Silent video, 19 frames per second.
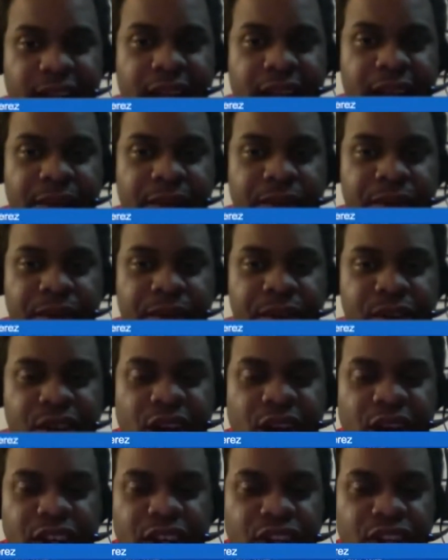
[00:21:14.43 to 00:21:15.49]
from these
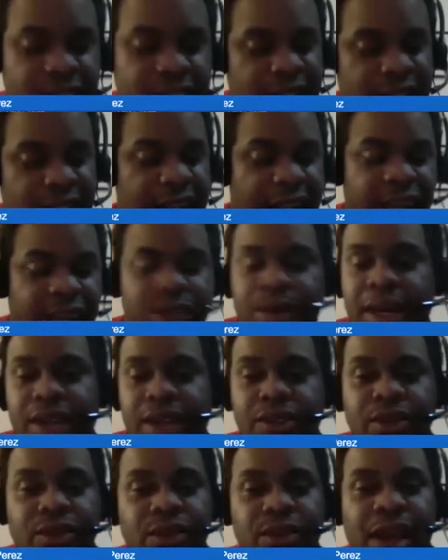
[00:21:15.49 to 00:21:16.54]
colleges, as well as you're
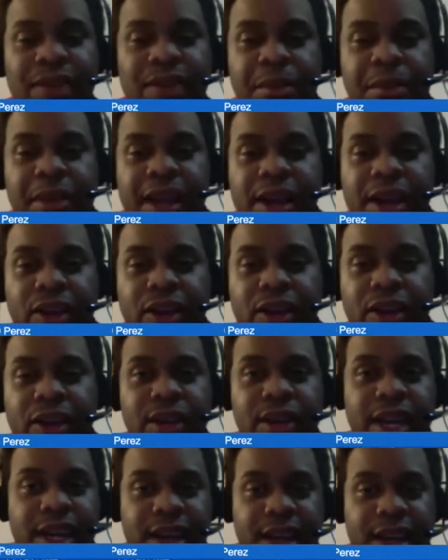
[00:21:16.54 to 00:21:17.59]
going to have the players
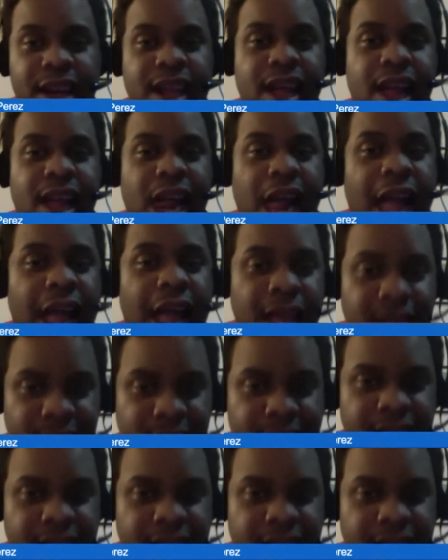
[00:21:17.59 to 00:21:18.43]
looking at the